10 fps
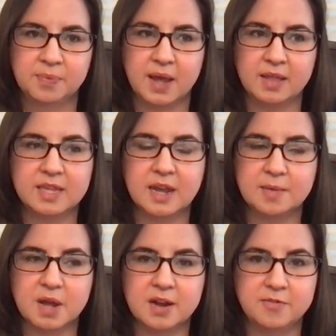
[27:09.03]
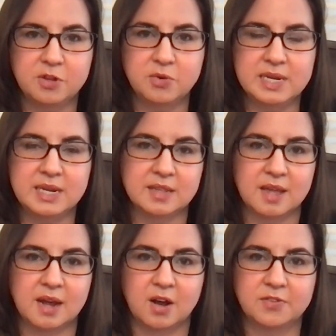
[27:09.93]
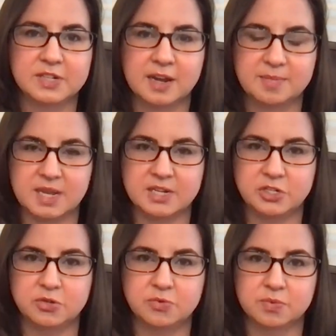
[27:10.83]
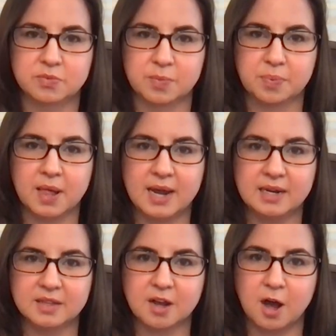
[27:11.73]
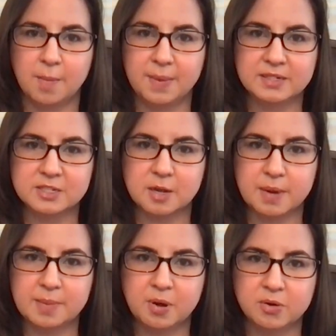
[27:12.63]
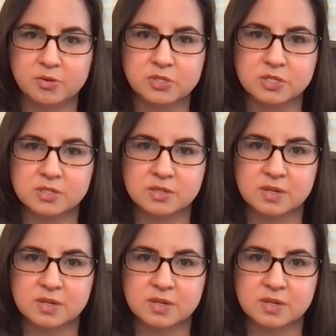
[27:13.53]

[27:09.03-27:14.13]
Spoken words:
I think I'm kind of unique in that oftentimes I do reply to the comments on my posts.